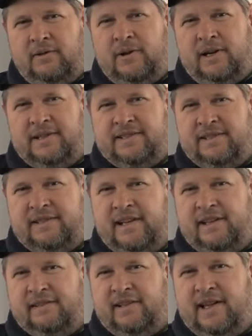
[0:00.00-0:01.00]
Whereas in
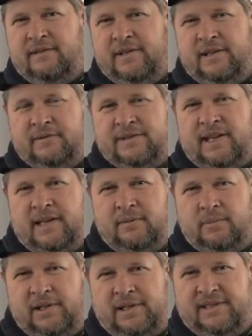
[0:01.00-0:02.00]
9/11, it was kind
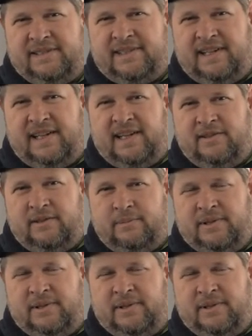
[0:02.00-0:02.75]
of bringing us together.